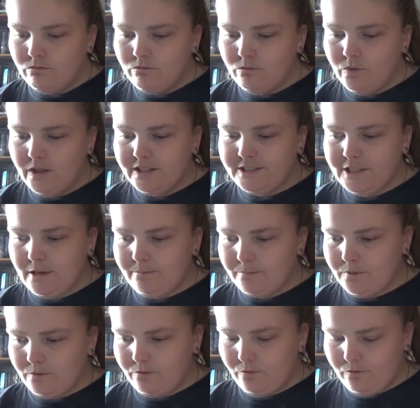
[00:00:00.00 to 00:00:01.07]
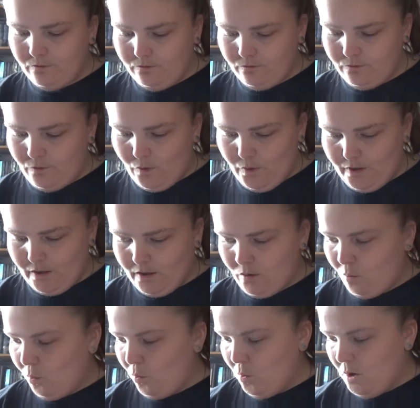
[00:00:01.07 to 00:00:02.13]
well, except for
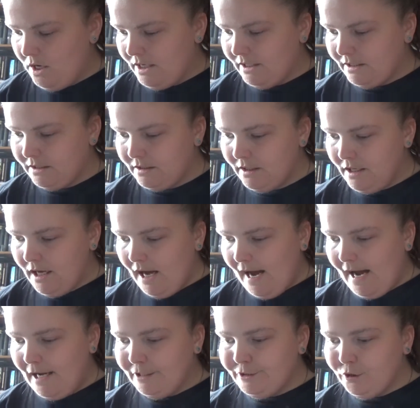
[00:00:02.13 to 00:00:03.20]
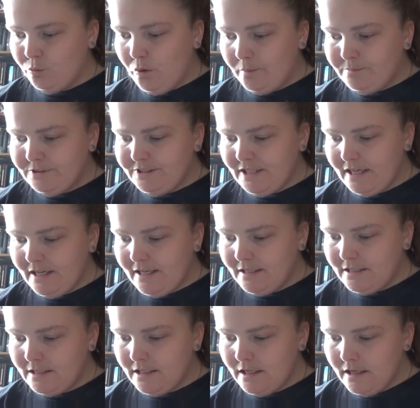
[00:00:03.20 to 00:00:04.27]
one, has a
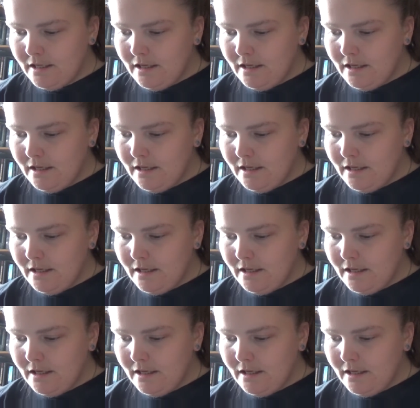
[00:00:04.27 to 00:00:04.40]
website.